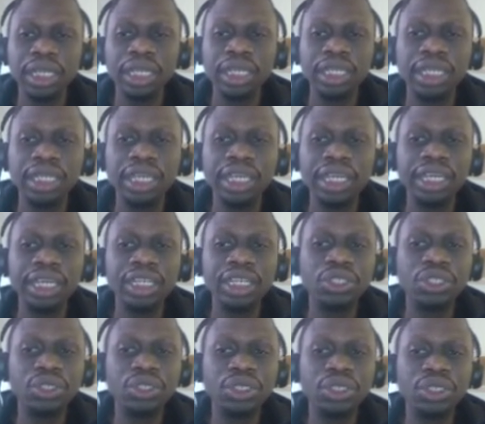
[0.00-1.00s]
Here,
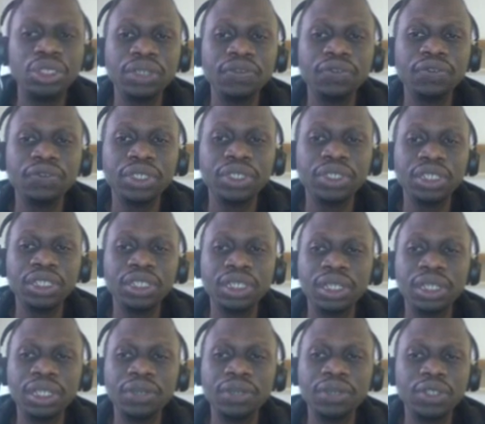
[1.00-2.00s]
each for the
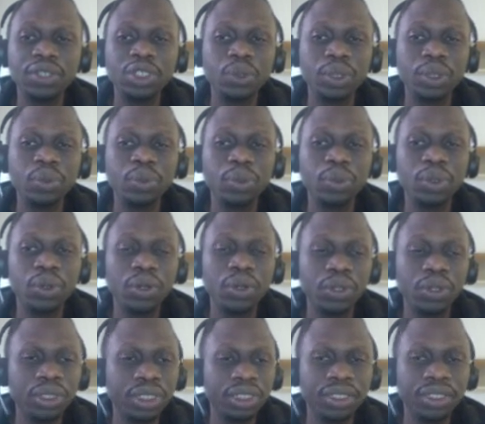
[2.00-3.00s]
first one, we
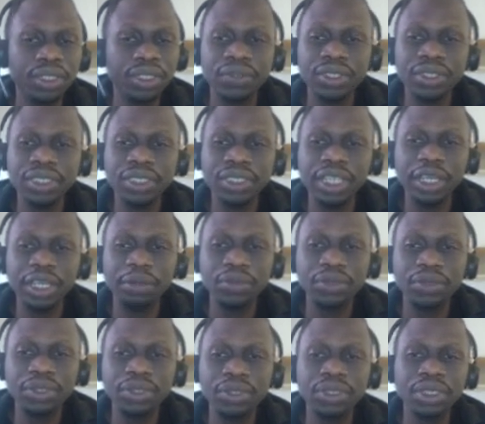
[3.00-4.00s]
called the first
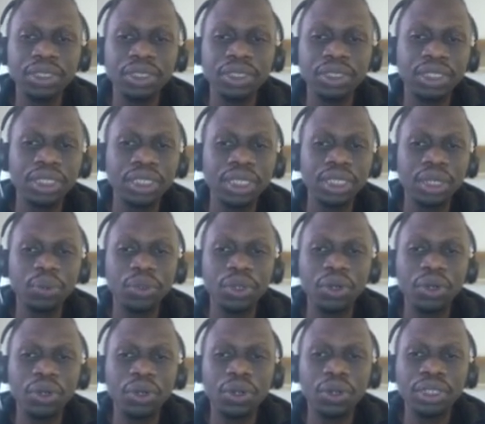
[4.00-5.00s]
name, then we
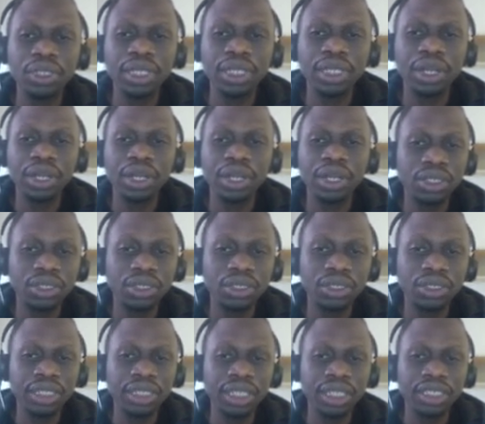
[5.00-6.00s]
called an
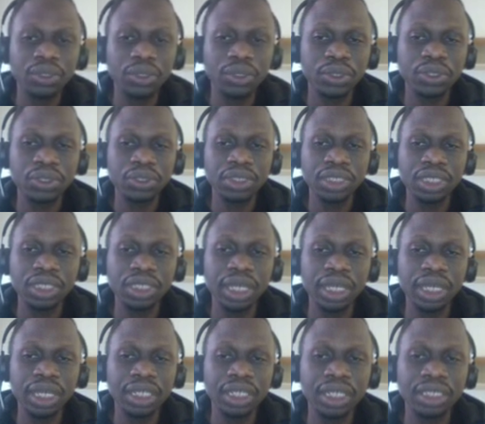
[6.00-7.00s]
ox, that's what you see here,
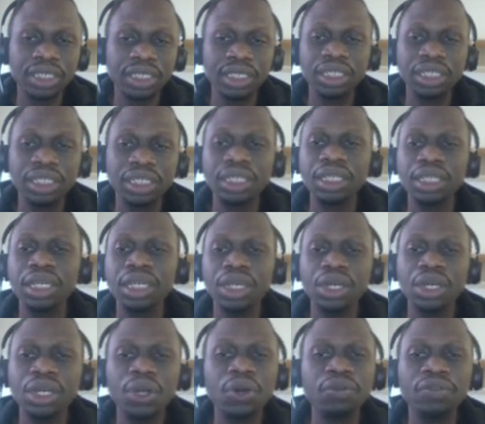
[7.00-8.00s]
and then the
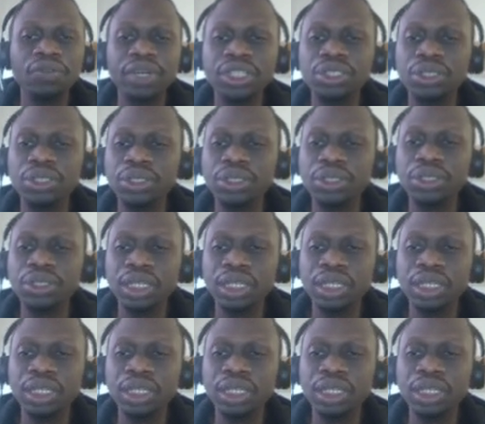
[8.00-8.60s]
conversion.